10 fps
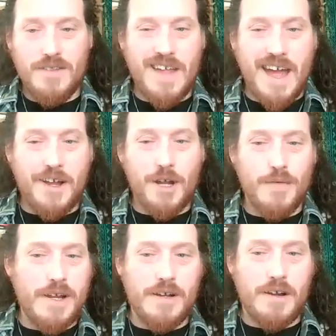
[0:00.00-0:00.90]
that kind
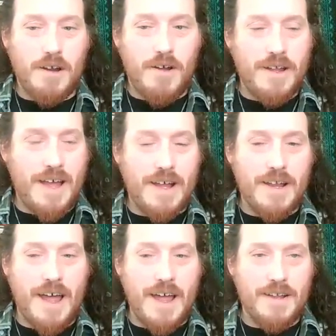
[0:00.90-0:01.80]
of incli-
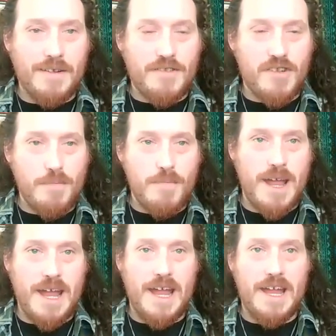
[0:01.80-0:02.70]
that, that to
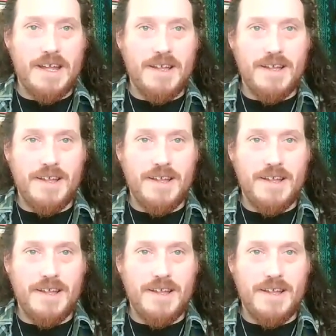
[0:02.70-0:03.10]
me